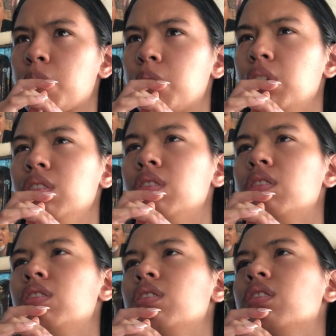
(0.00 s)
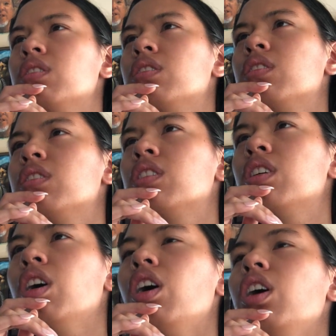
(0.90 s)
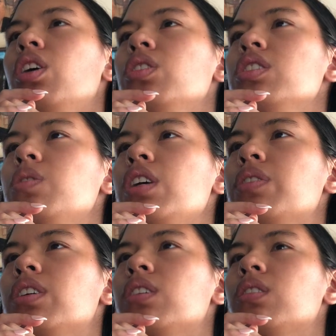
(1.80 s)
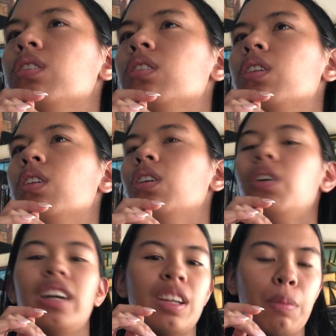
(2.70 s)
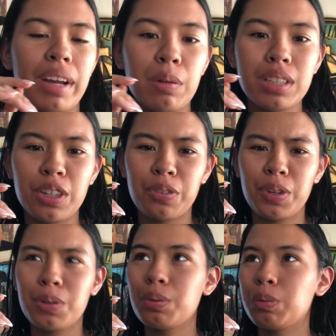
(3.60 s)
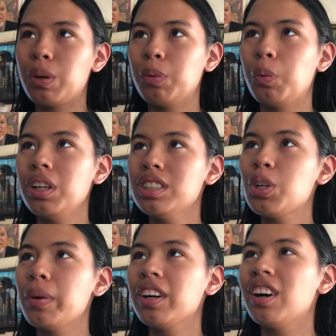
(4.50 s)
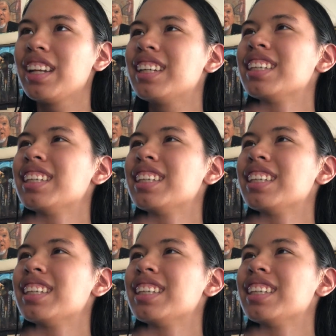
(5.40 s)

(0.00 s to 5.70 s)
What? Oh, it's a FIFA. Okay, never mind. I was like confused with like, what's going on.